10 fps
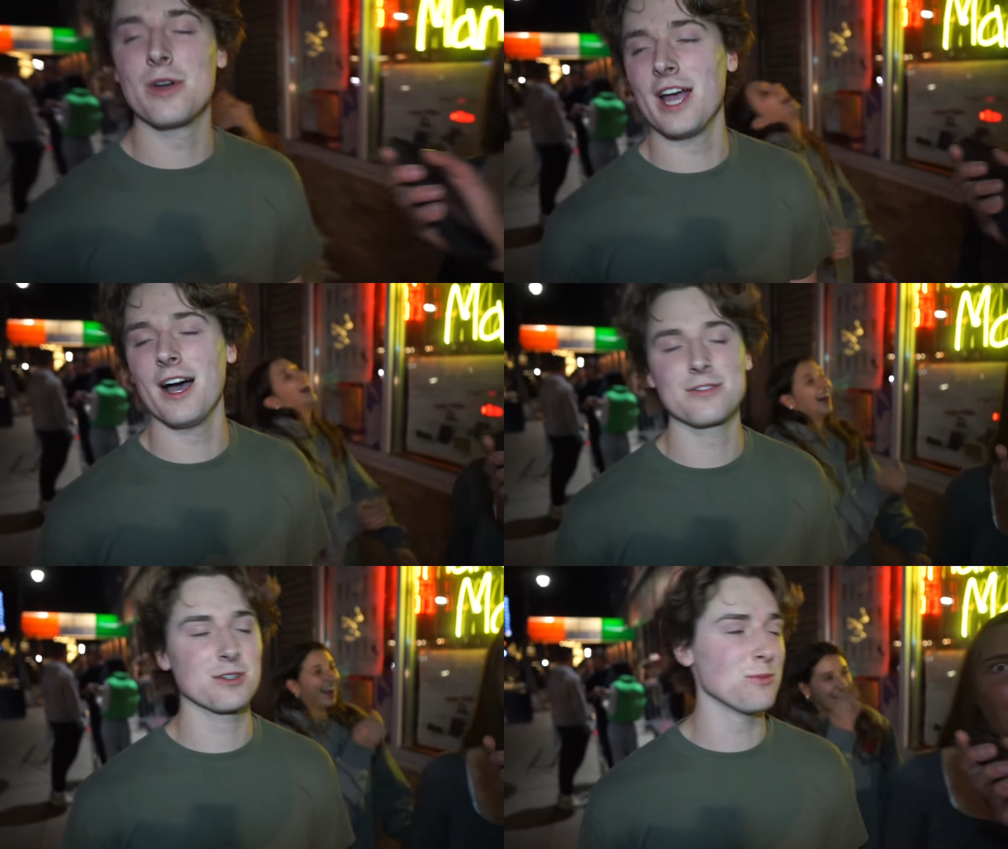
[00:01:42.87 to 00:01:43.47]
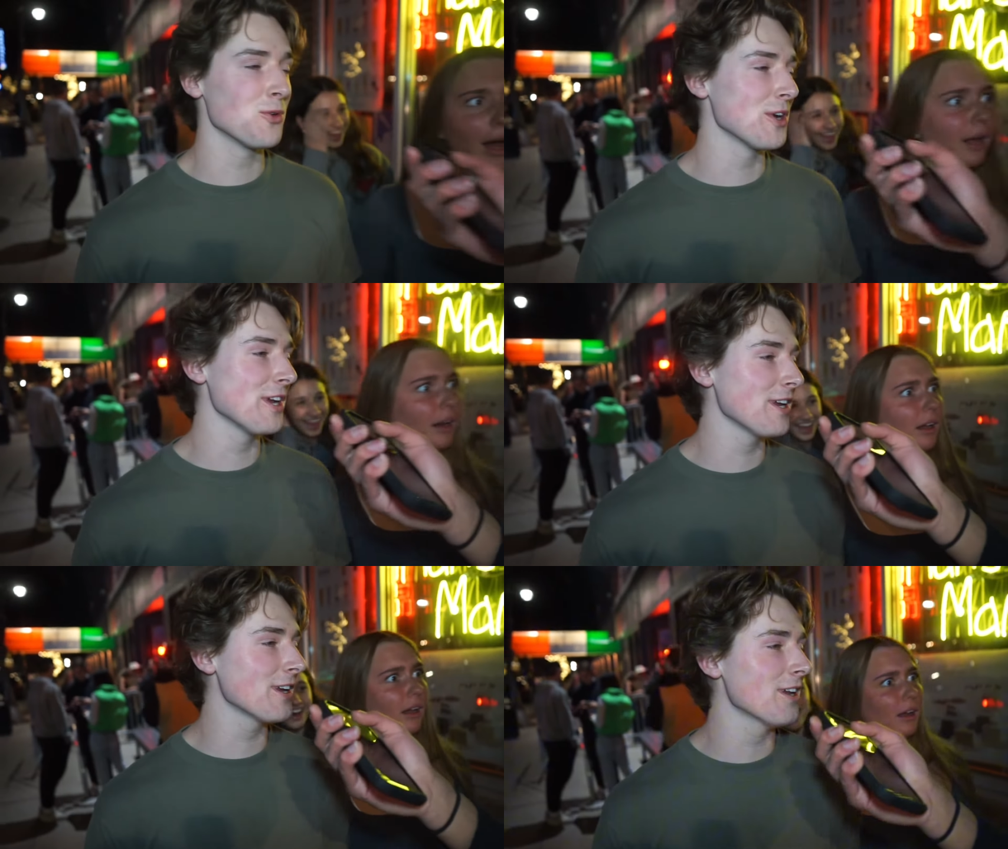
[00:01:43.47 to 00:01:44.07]
Speaker 1: we have what? Some
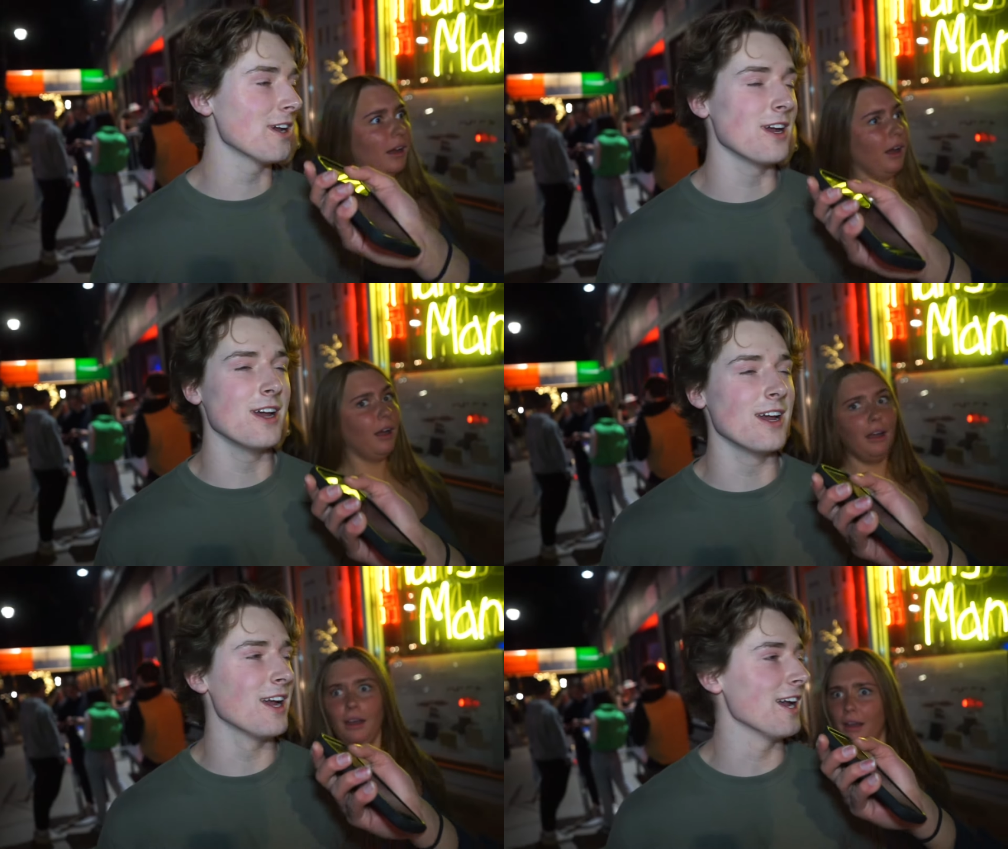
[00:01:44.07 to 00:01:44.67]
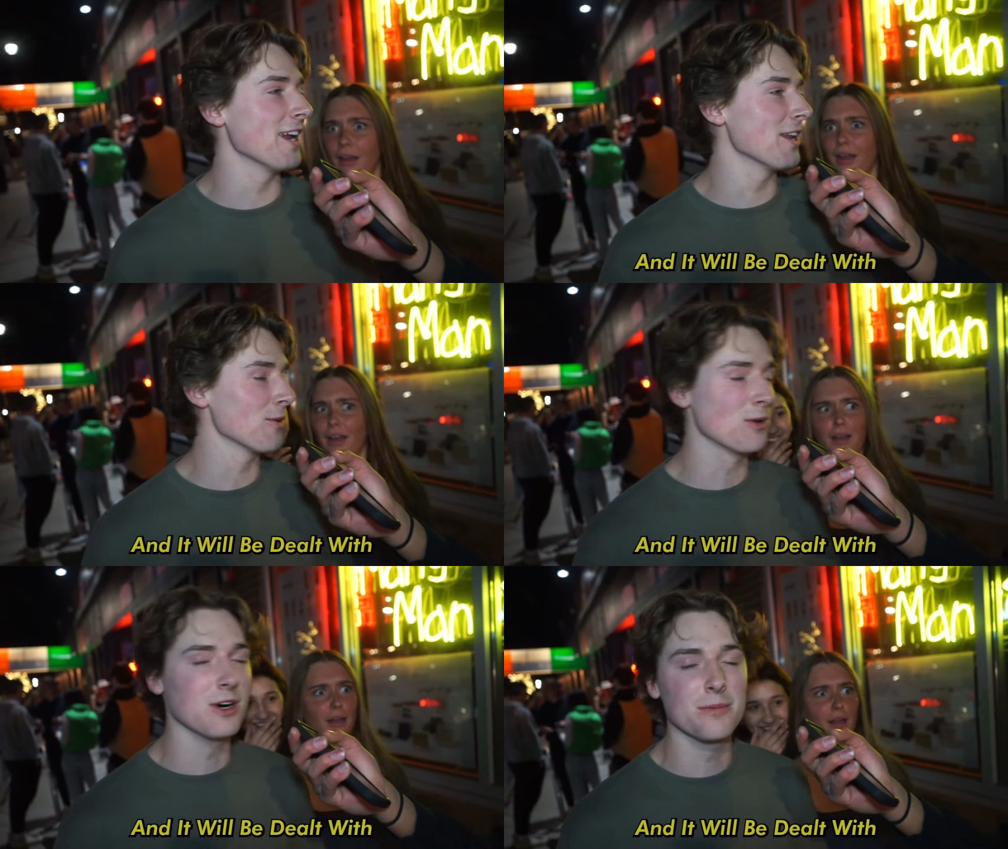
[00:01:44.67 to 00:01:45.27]
weed, and
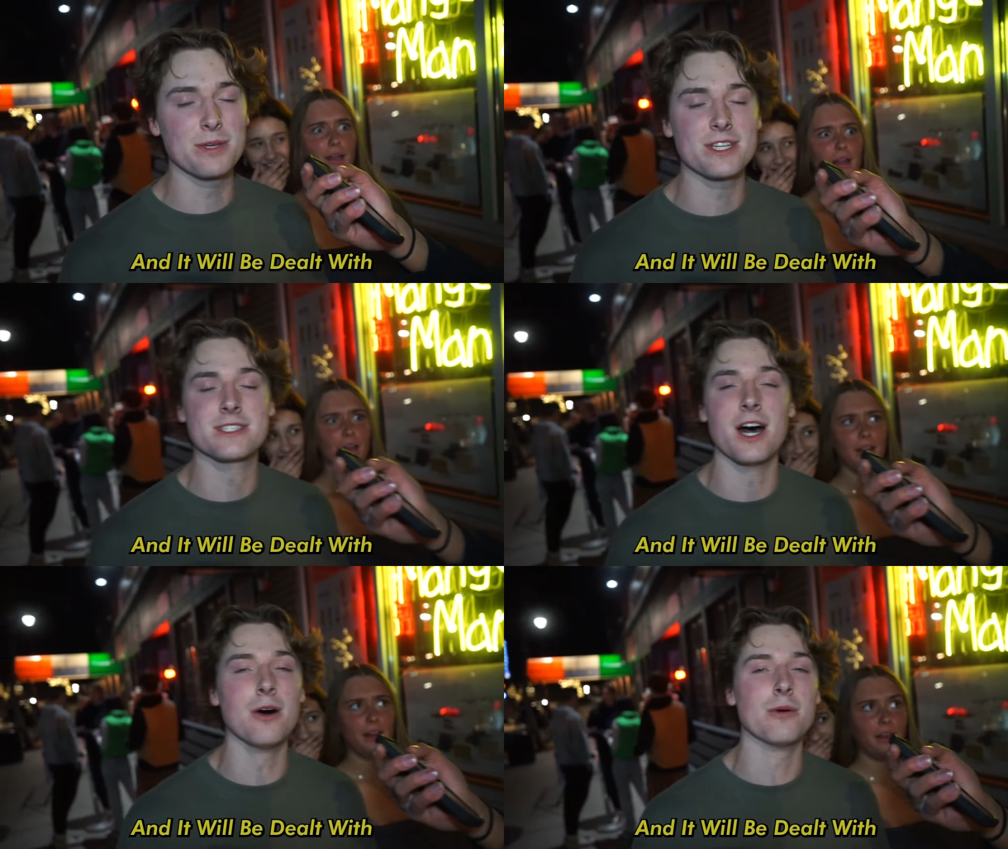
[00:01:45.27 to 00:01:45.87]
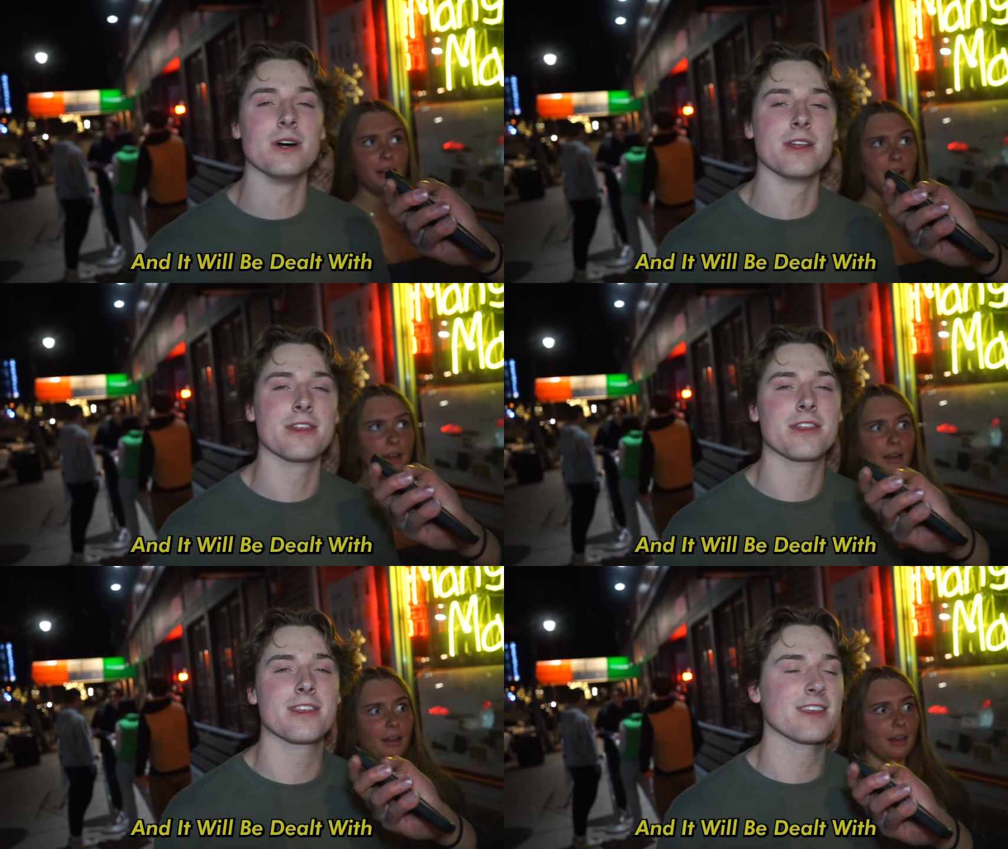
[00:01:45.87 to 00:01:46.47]
it will be dealt with.